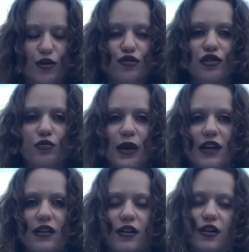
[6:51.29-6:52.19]
So he's
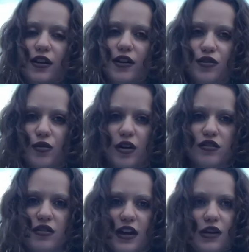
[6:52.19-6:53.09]
making it clear to
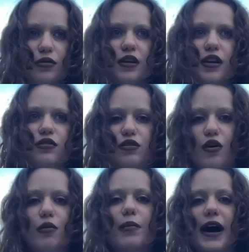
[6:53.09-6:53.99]
us that he would like to
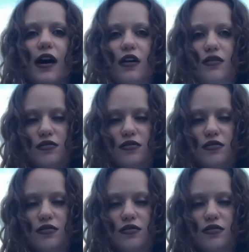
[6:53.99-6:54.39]
go back